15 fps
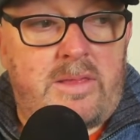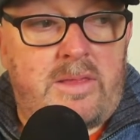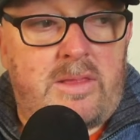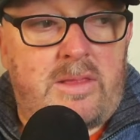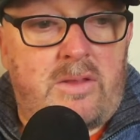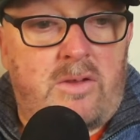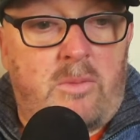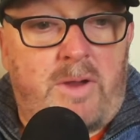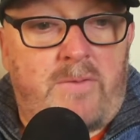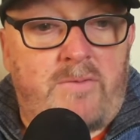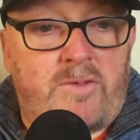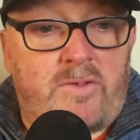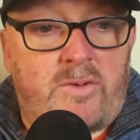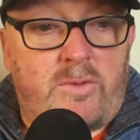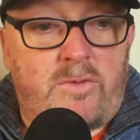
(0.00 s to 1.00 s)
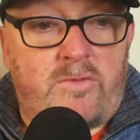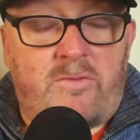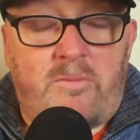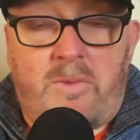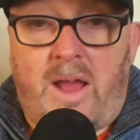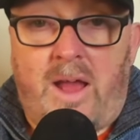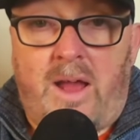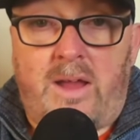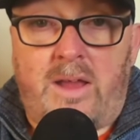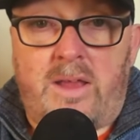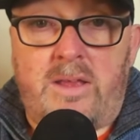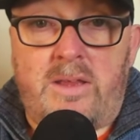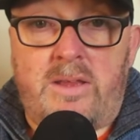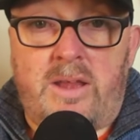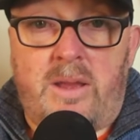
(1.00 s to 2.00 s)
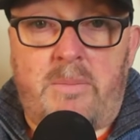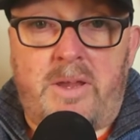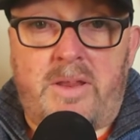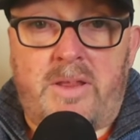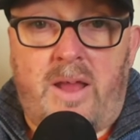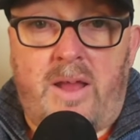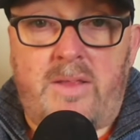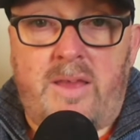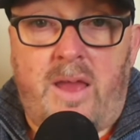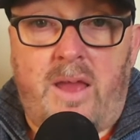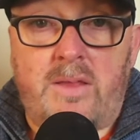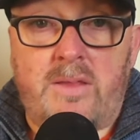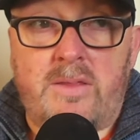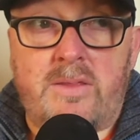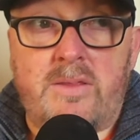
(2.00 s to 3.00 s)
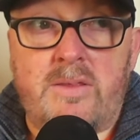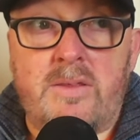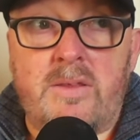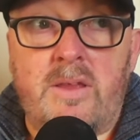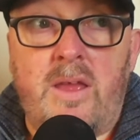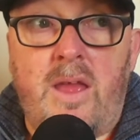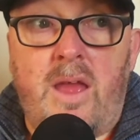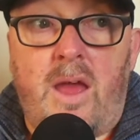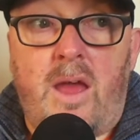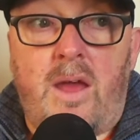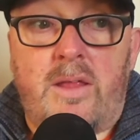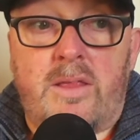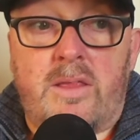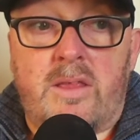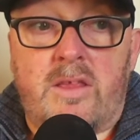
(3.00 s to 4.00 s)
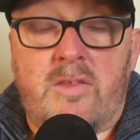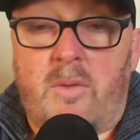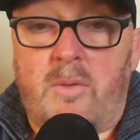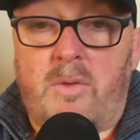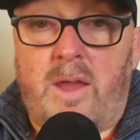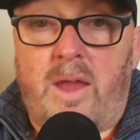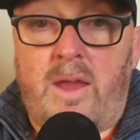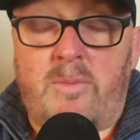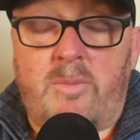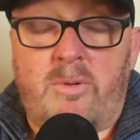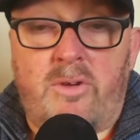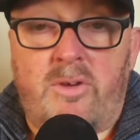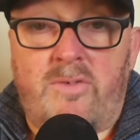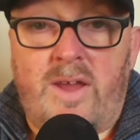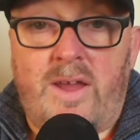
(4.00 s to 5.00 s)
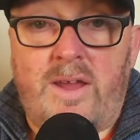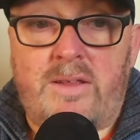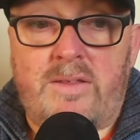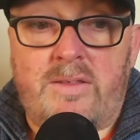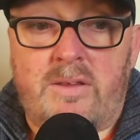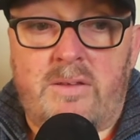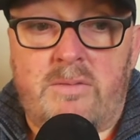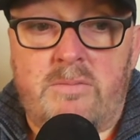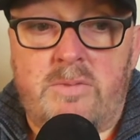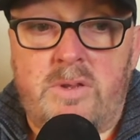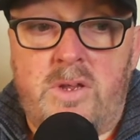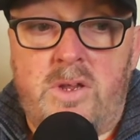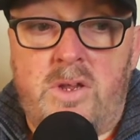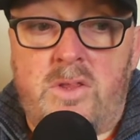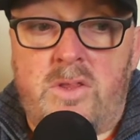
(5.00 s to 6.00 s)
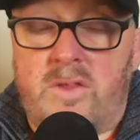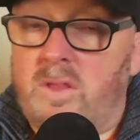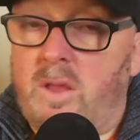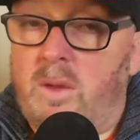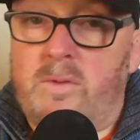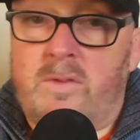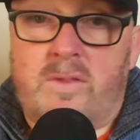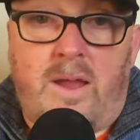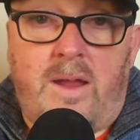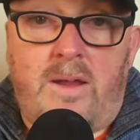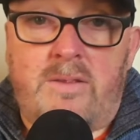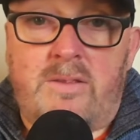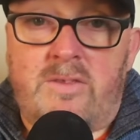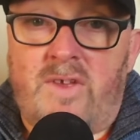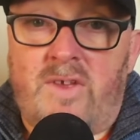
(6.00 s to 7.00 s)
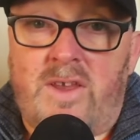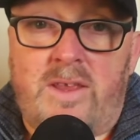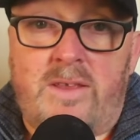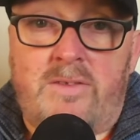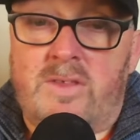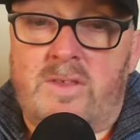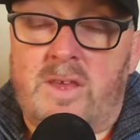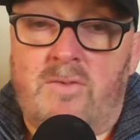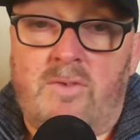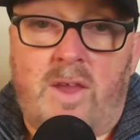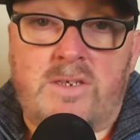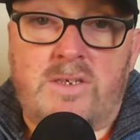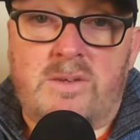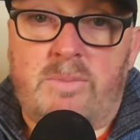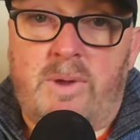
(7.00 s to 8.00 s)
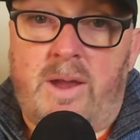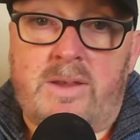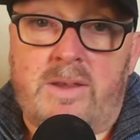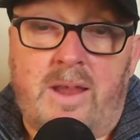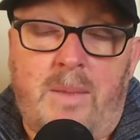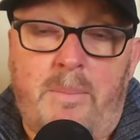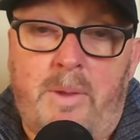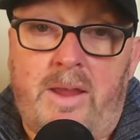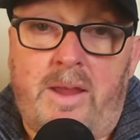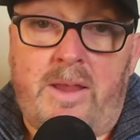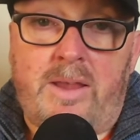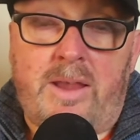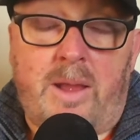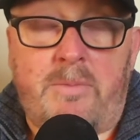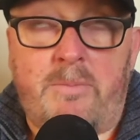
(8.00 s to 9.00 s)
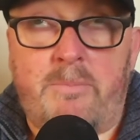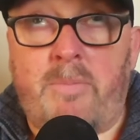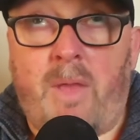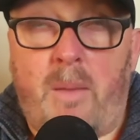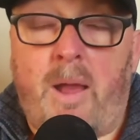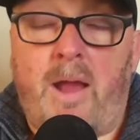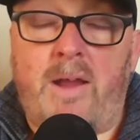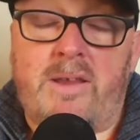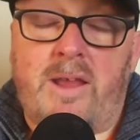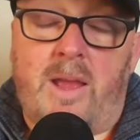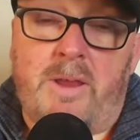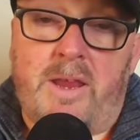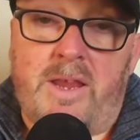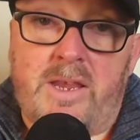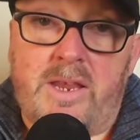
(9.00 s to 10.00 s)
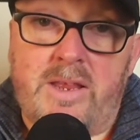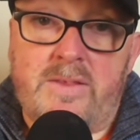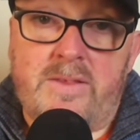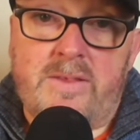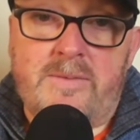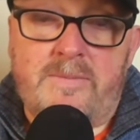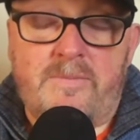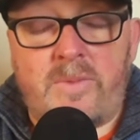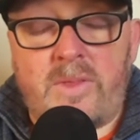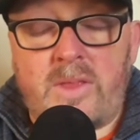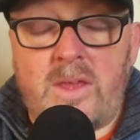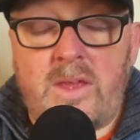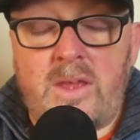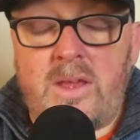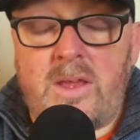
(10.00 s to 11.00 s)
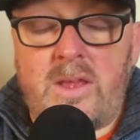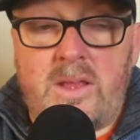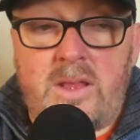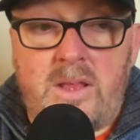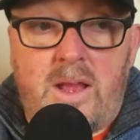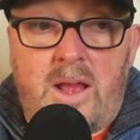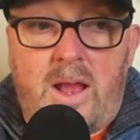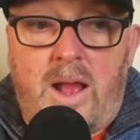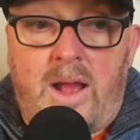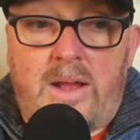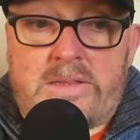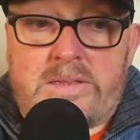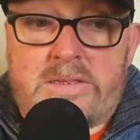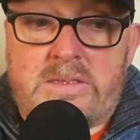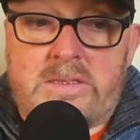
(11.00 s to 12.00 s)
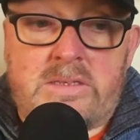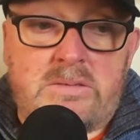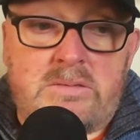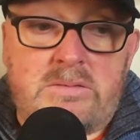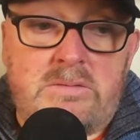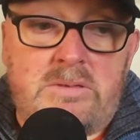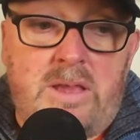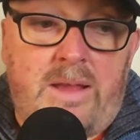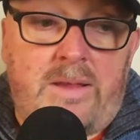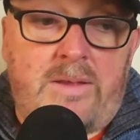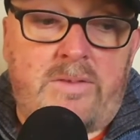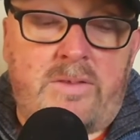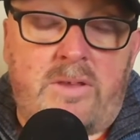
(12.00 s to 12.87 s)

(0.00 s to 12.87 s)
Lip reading: got my results from the diabetes eye test, and it's okay, it's perfect. There's no signs of any deterioration by diabetes. And yeah, so